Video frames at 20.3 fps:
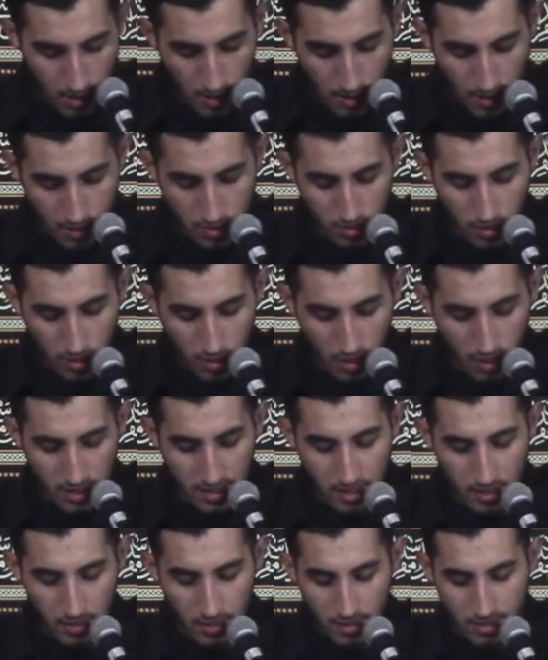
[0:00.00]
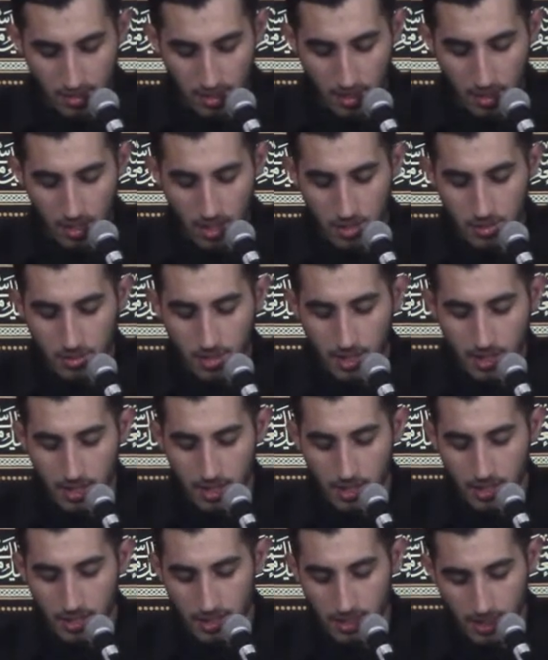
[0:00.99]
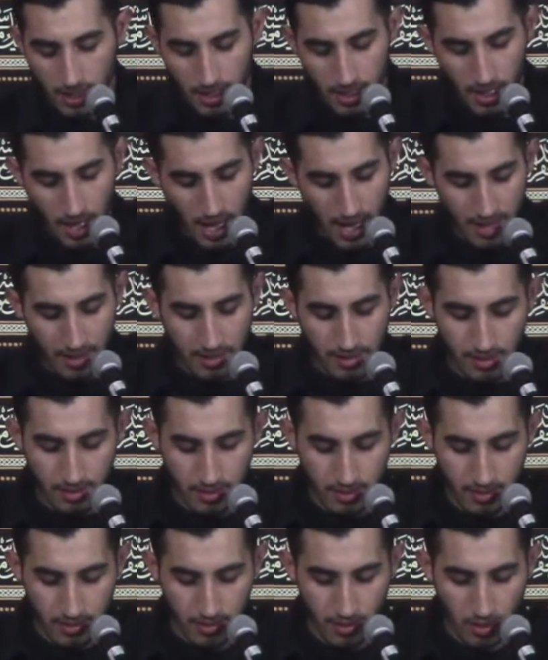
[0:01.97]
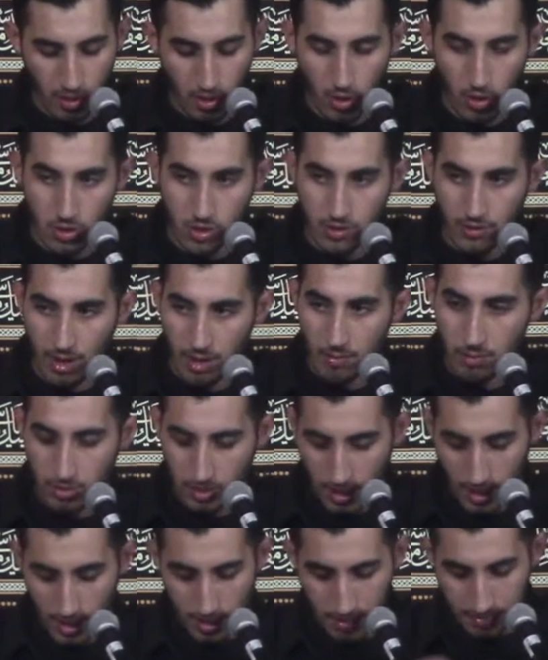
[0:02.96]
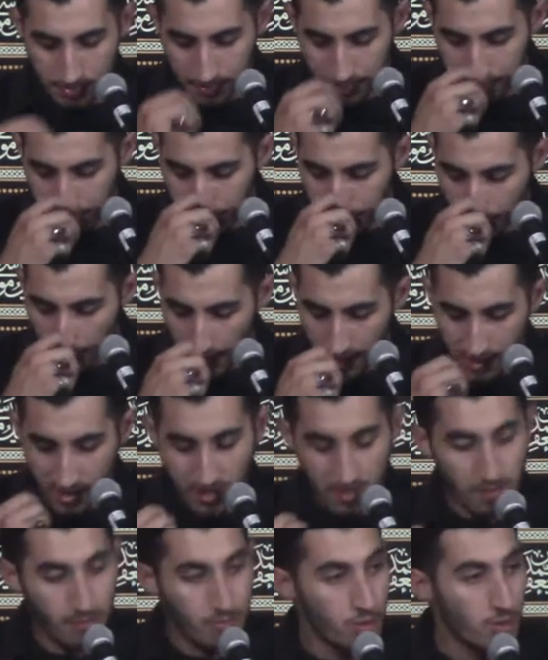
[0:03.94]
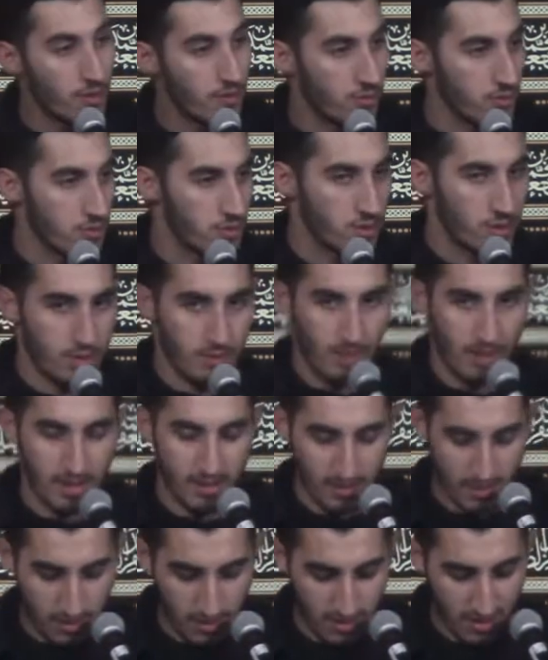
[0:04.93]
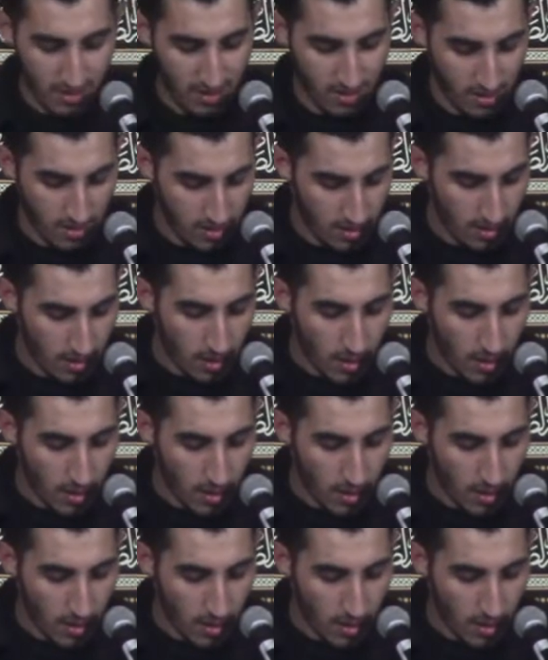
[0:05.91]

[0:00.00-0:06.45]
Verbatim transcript: Rasulullah sallallahu in the gorge of Abu Talib. And this is a beautiful story, brothers He says,